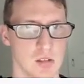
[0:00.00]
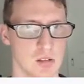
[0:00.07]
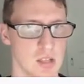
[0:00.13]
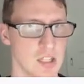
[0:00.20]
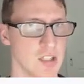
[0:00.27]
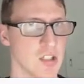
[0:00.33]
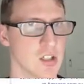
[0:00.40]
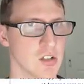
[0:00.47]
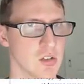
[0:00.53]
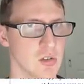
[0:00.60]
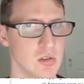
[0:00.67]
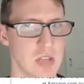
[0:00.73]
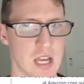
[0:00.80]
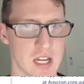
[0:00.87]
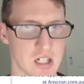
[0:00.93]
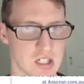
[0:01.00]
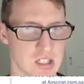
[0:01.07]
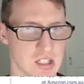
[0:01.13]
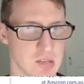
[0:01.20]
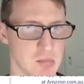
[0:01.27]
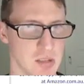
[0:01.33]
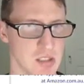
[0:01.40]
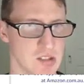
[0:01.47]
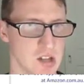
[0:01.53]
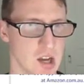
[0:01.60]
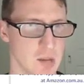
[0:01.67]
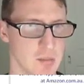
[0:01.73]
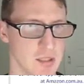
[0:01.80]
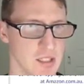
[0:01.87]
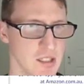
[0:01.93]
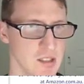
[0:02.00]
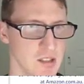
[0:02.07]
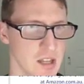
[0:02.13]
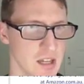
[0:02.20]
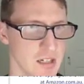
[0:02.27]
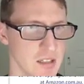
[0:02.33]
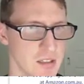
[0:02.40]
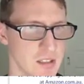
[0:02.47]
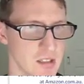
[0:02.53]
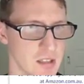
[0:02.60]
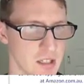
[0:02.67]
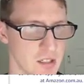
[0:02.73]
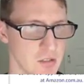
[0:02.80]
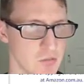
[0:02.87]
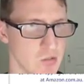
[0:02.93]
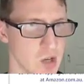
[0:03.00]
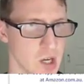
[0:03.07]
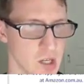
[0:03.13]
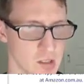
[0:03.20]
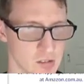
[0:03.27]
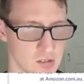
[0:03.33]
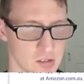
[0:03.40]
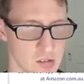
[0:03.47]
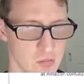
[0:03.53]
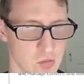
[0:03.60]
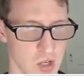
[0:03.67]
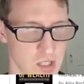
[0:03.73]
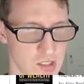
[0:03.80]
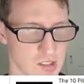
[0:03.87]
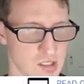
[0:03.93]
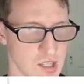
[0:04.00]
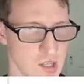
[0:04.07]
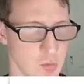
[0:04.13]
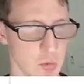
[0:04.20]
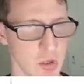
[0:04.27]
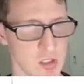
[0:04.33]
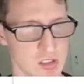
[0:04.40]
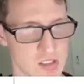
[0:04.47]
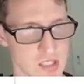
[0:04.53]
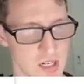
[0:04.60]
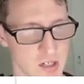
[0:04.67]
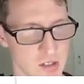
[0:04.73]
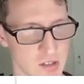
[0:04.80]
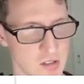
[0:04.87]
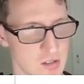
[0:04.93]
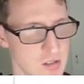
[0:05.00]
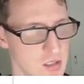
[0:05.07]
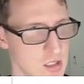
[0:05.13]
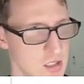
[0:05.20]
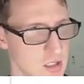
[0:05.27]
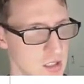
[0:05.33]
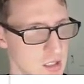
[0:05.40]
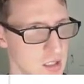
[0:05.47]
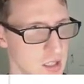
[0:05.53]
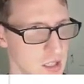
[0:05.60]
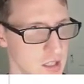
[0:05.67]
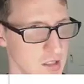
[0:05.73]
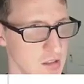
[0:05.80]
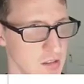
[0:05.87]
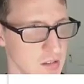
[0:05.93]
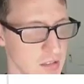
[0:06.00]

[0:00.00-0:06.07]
And you can do that just simply typing in anything that you find. You find keywords that are in,